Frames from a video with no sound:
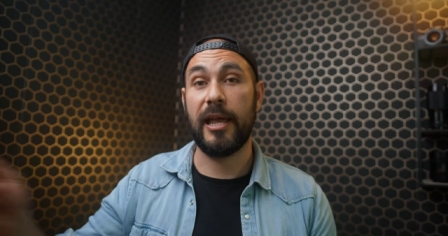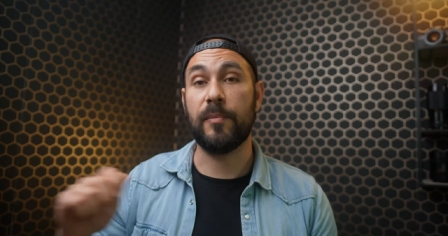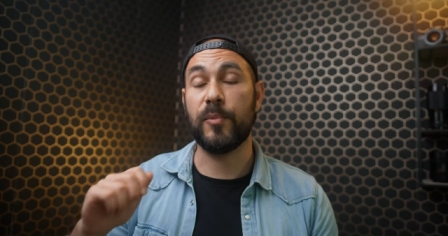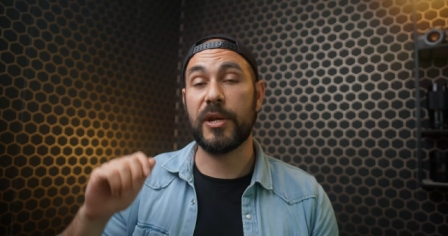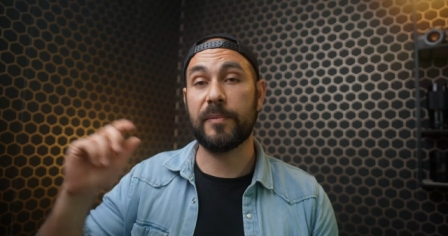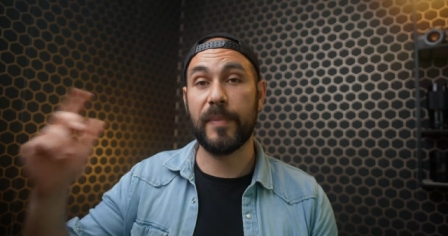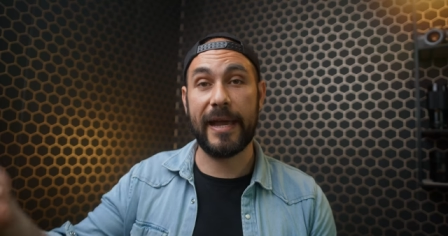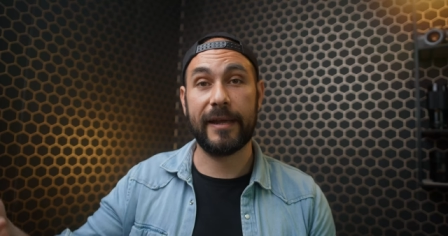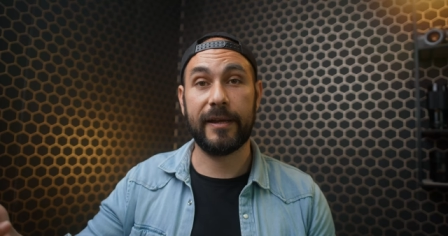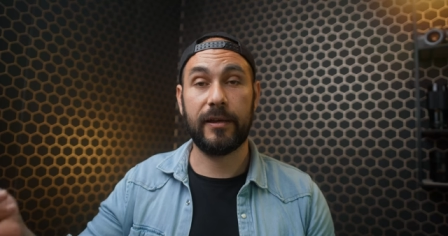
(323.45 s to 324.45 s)
and bring
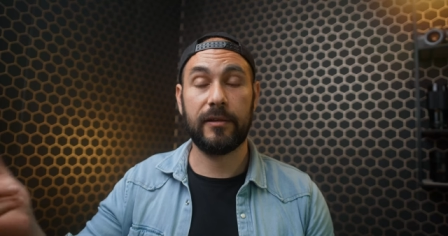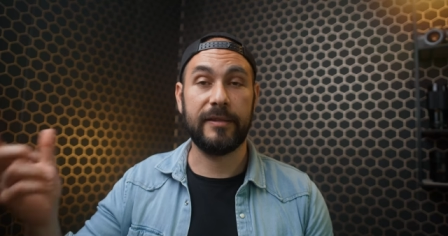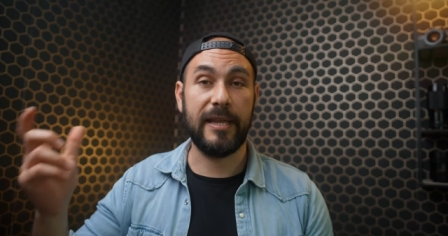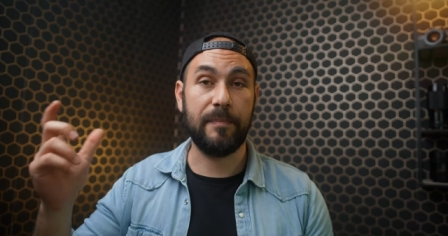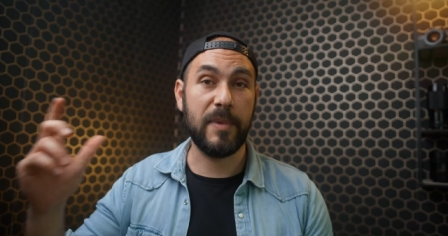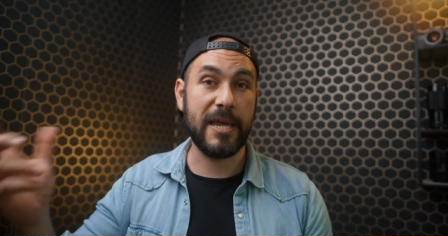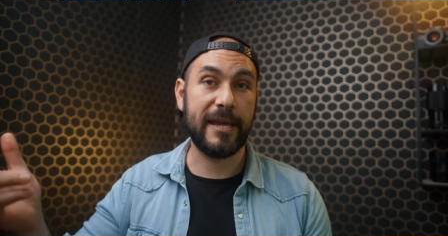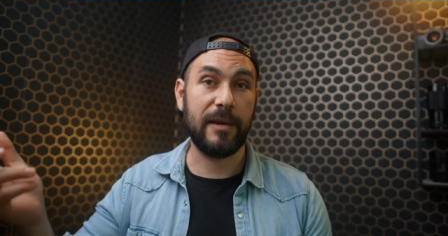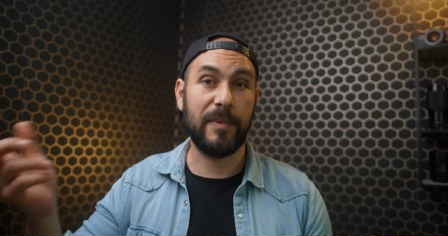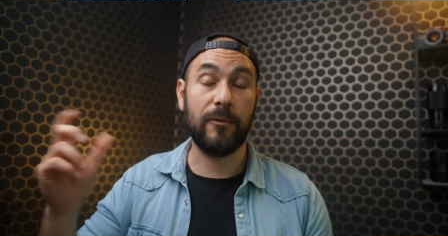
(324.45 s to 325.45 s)
back the
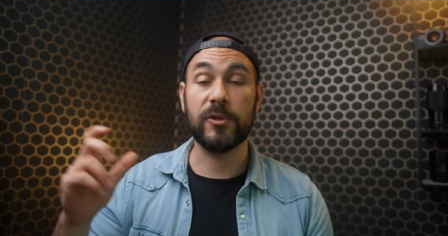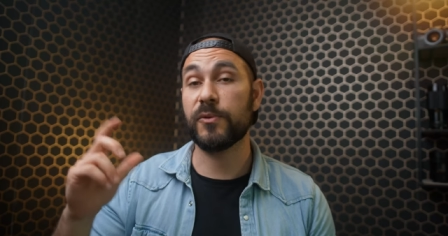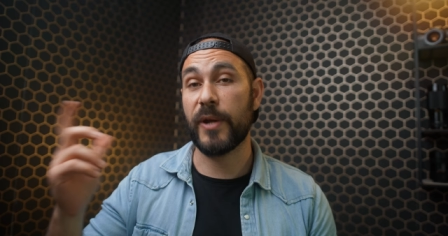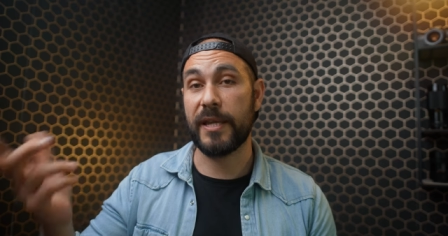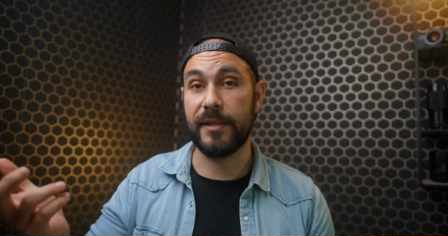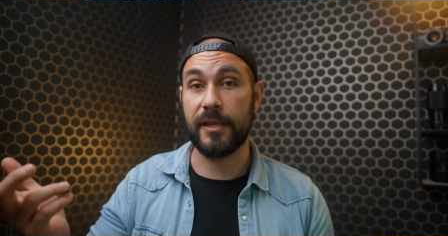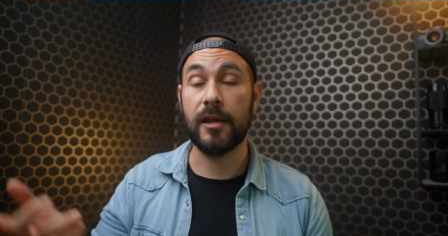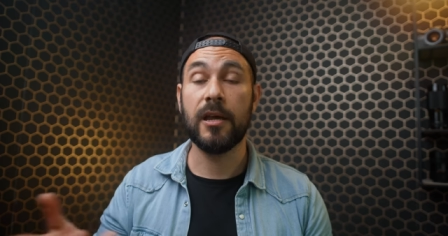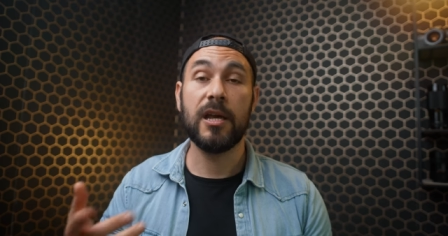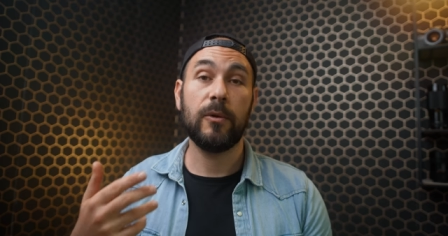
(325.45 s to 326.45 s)
B-cam I was renting
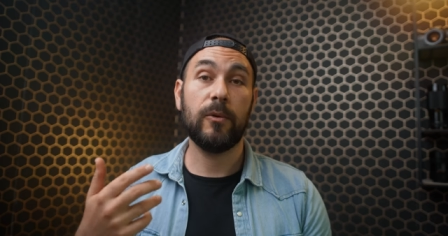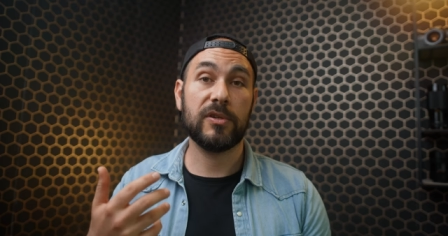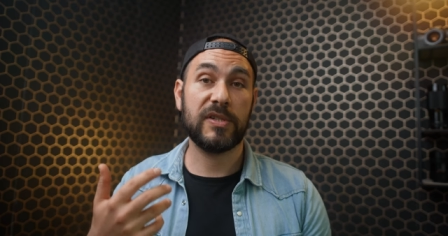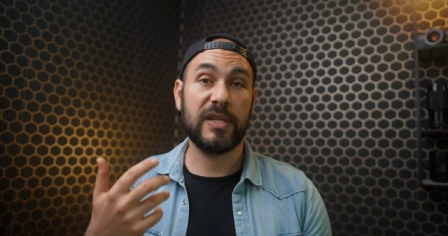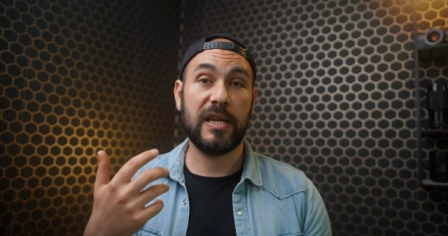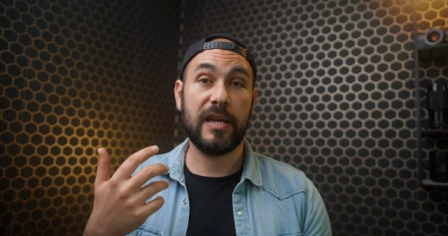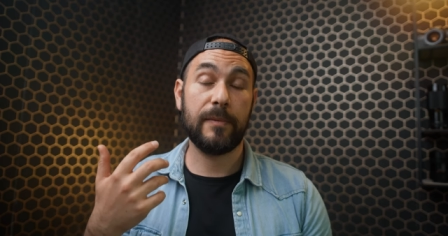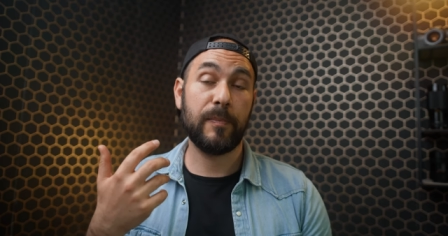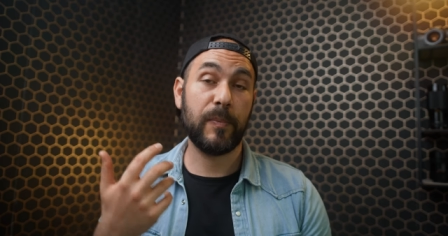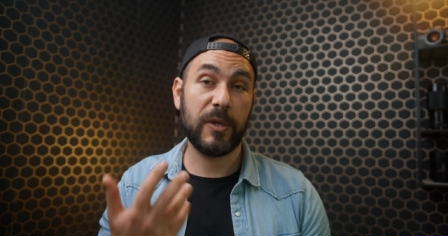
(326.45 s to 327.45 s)
was
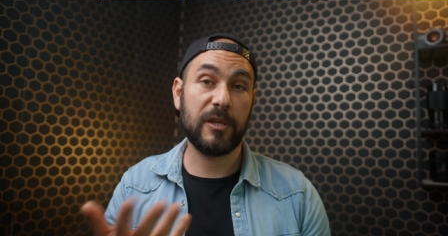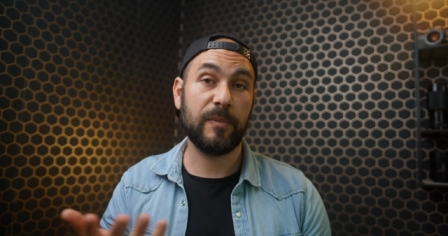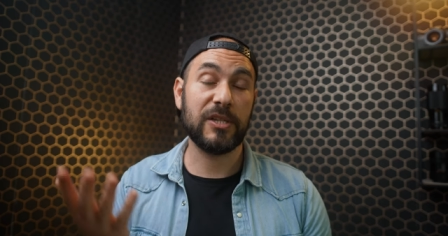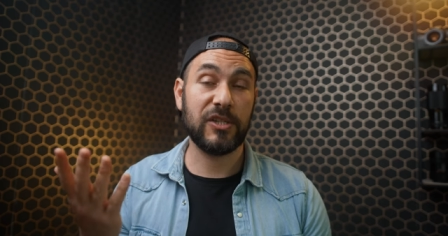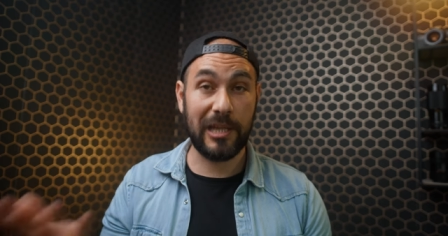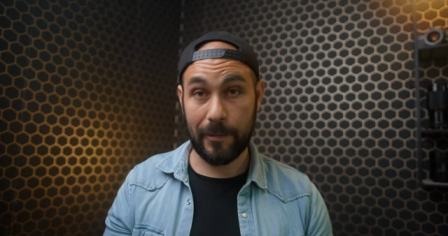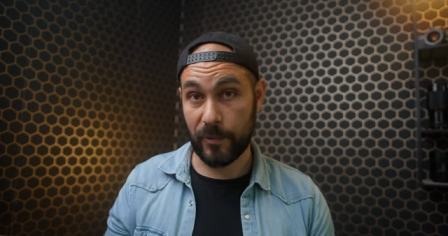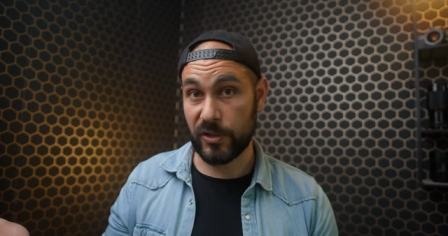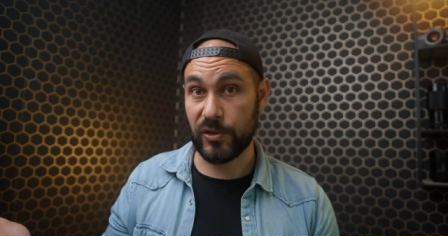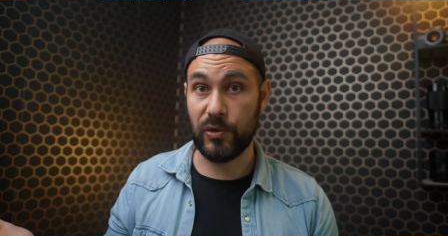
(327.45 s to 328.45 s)
pretty much time
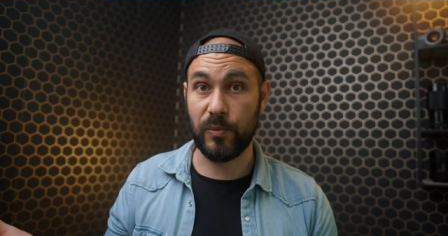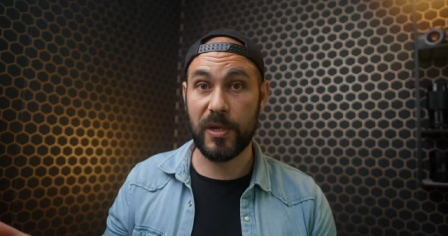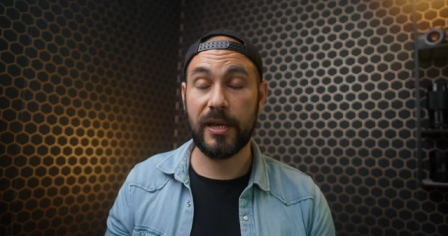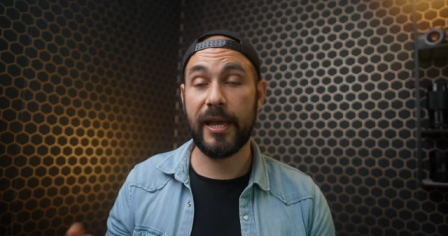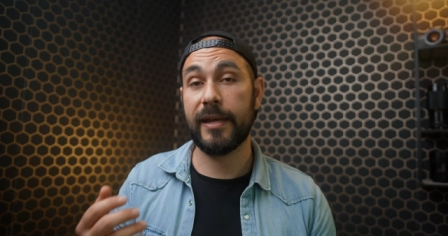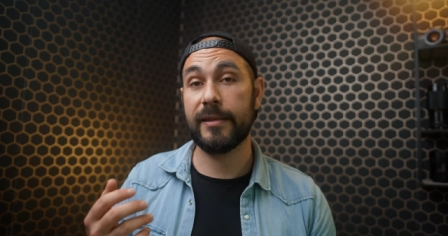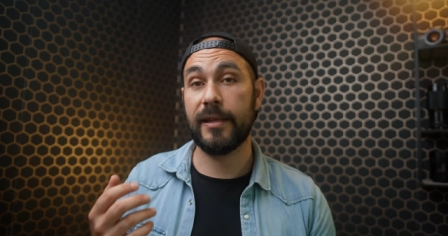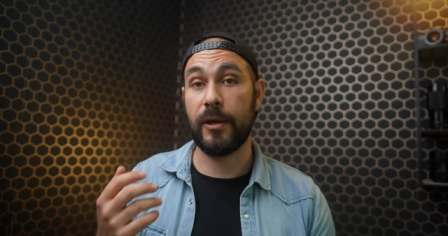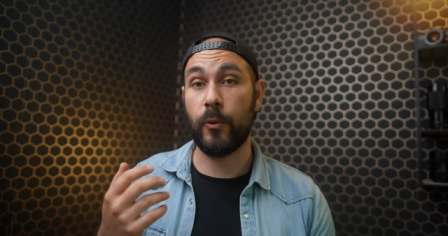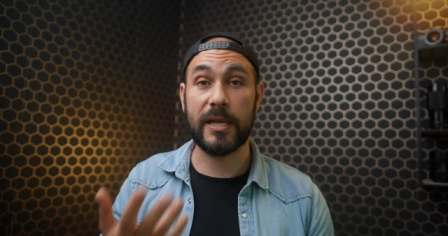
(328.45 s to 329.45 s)
consuming
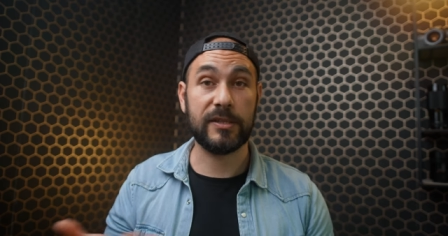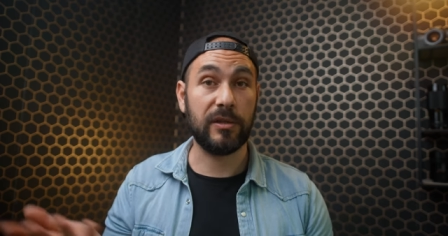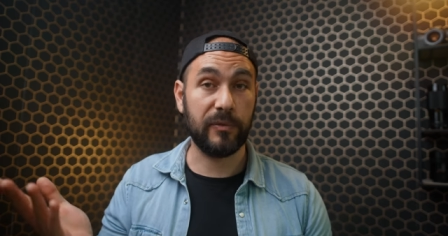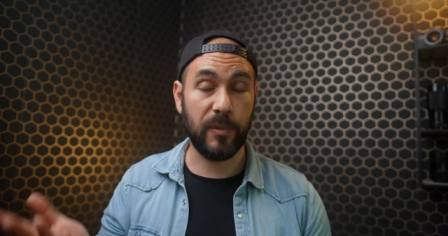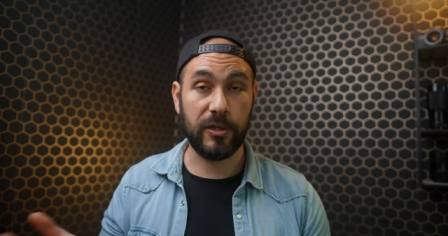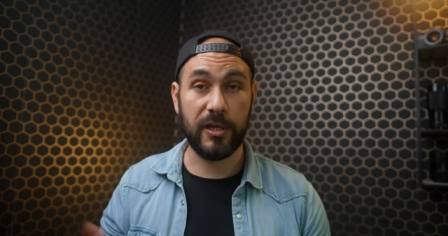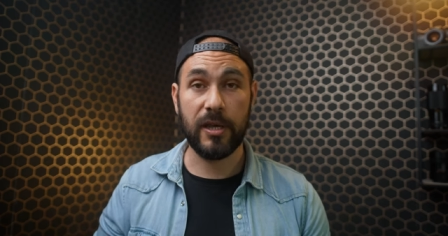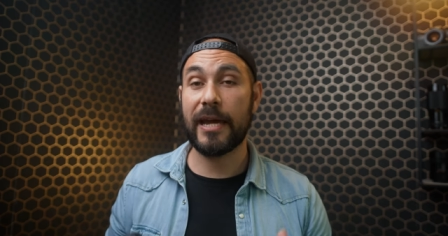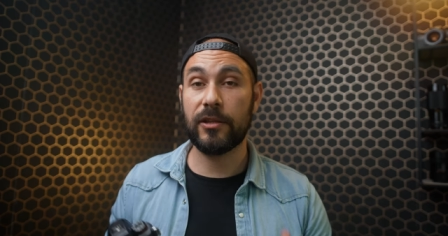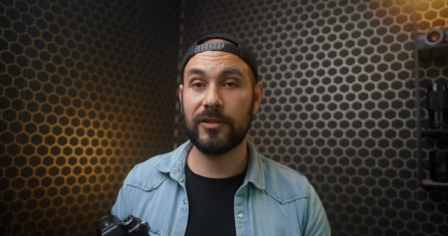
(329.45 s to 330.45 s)
and a waste of money.
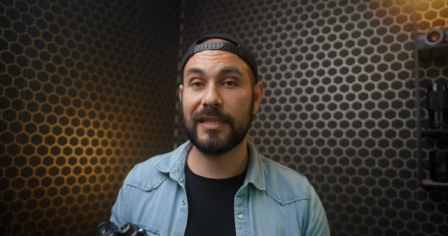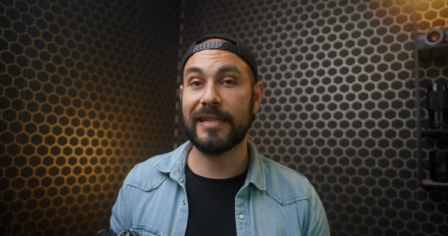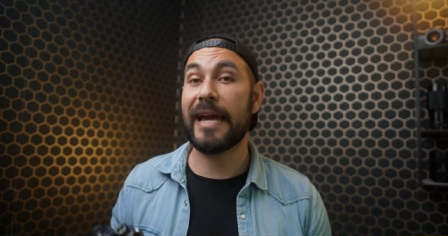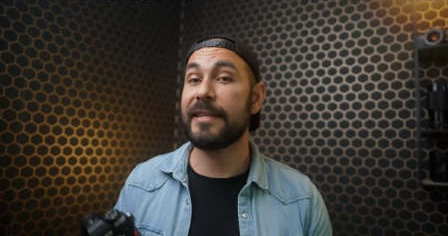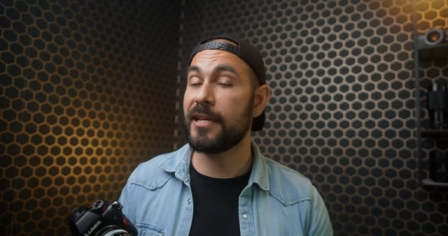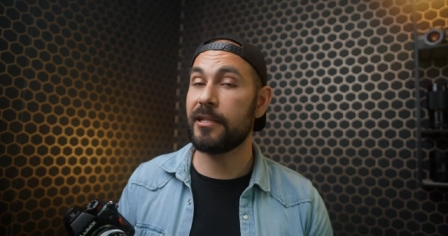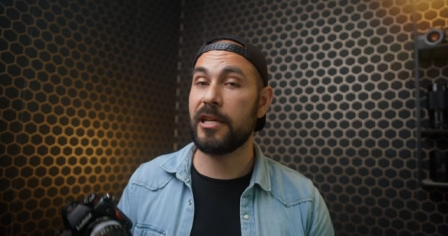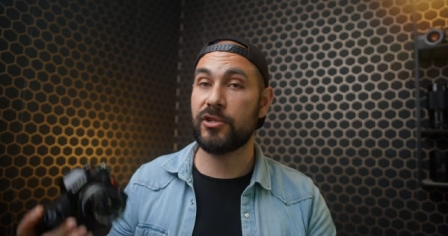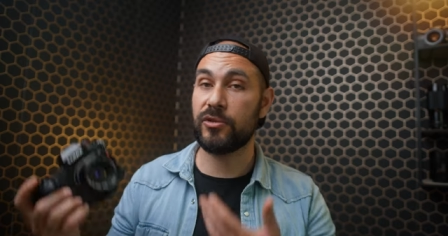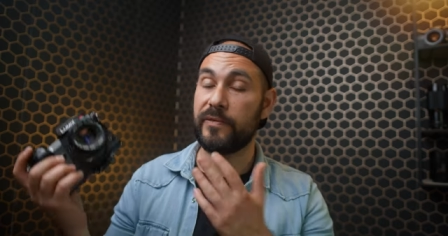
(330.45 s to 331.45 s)
I know that
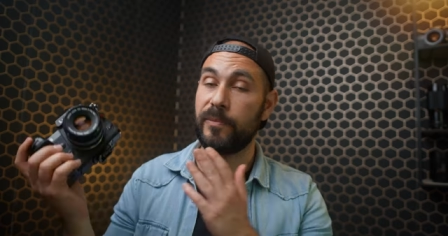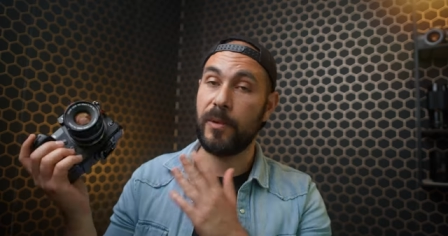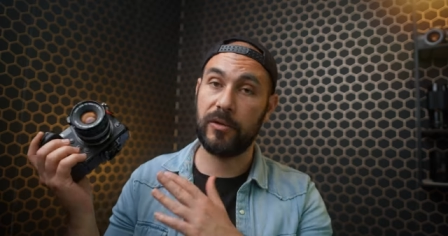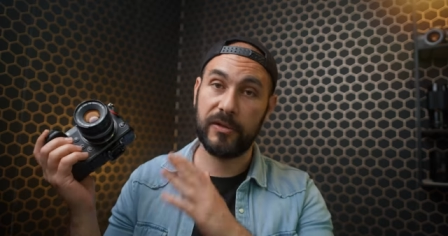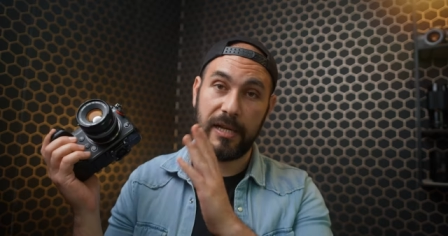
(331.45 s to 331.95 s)
ideally I should have bought